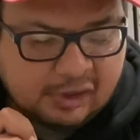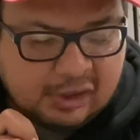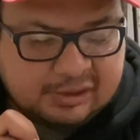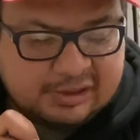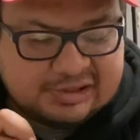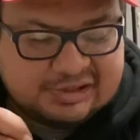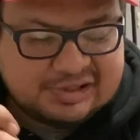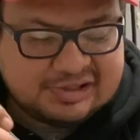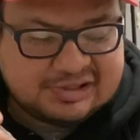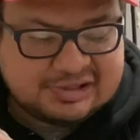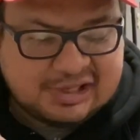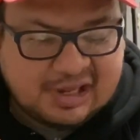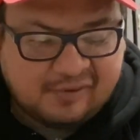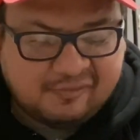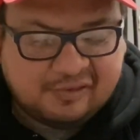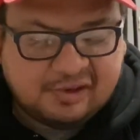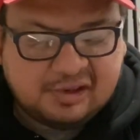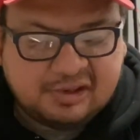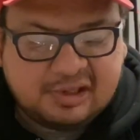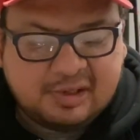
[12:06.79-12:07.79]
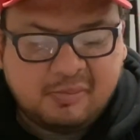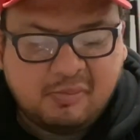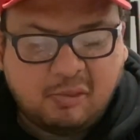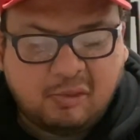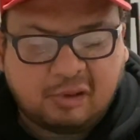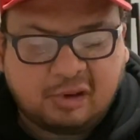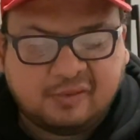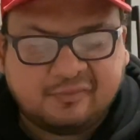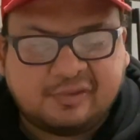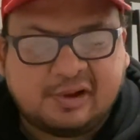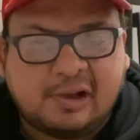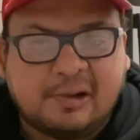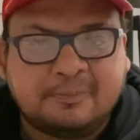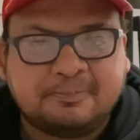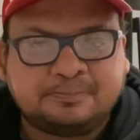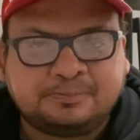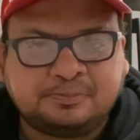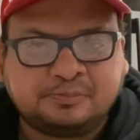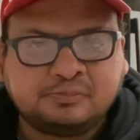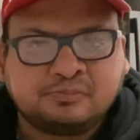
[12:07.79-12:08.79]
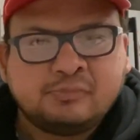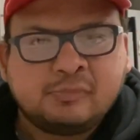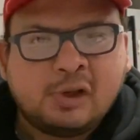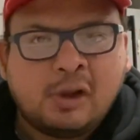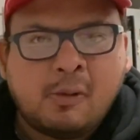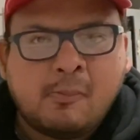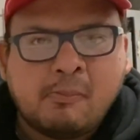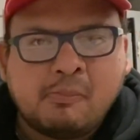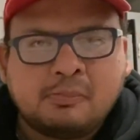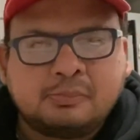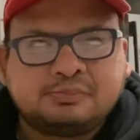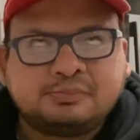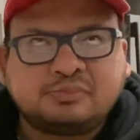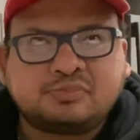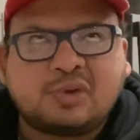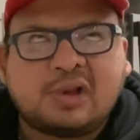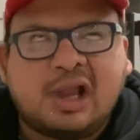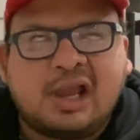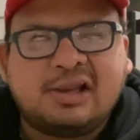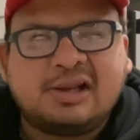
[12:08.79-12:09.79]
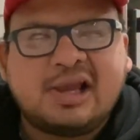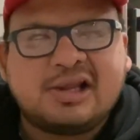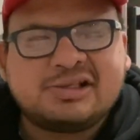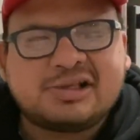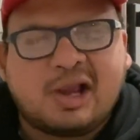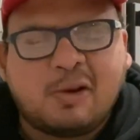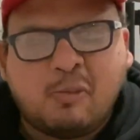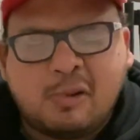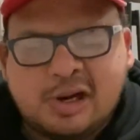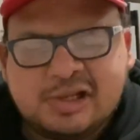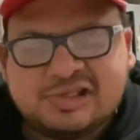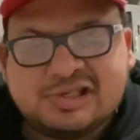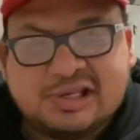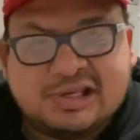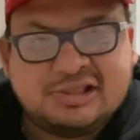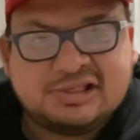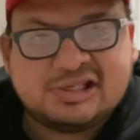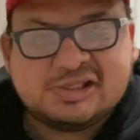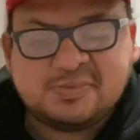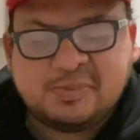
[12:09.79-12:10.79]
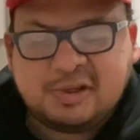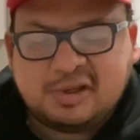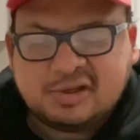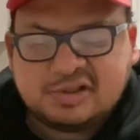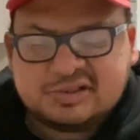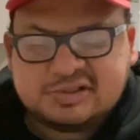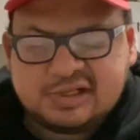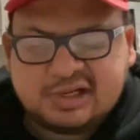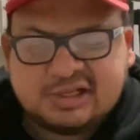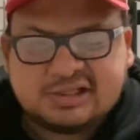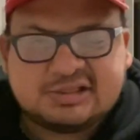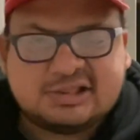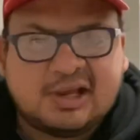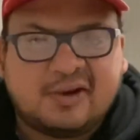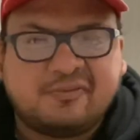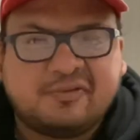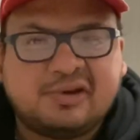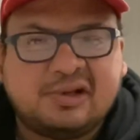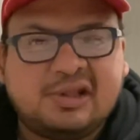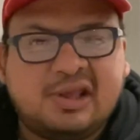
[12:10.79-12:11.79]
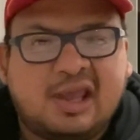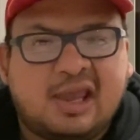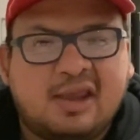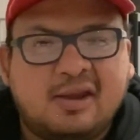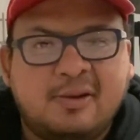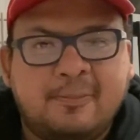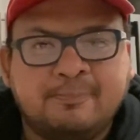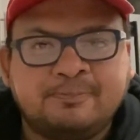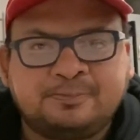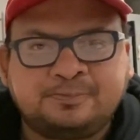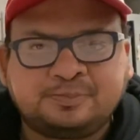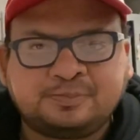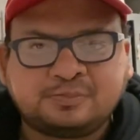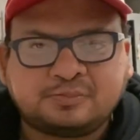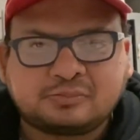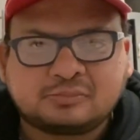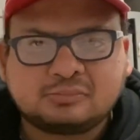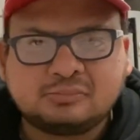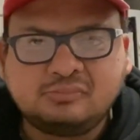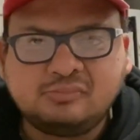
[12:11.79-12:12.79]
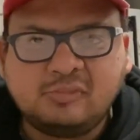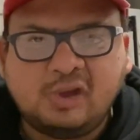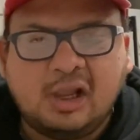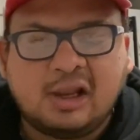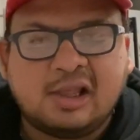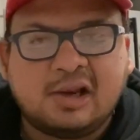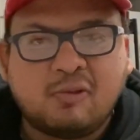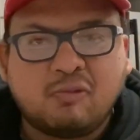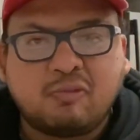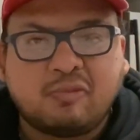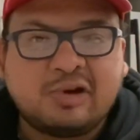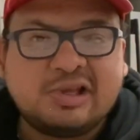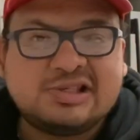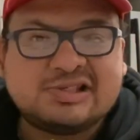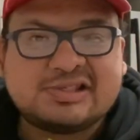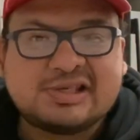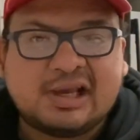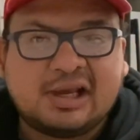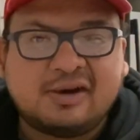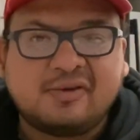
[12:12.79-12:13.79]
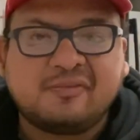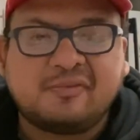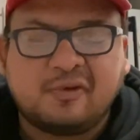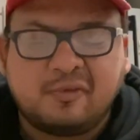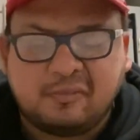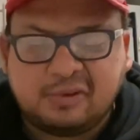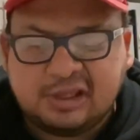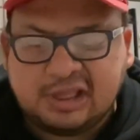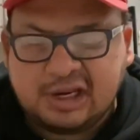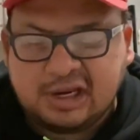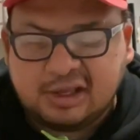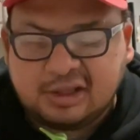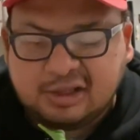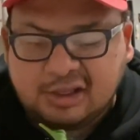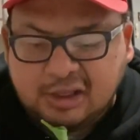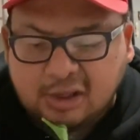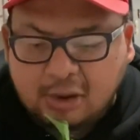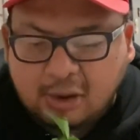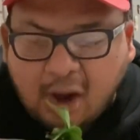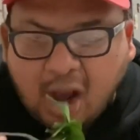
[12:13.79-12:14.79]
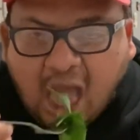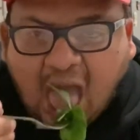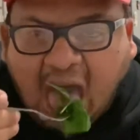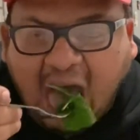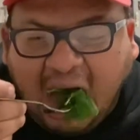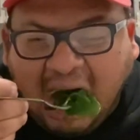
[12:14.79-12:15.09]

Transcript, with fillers: This is definitely more of a, I like, I wanted to eat this because it is definitely a kind of reset for beginning of the year.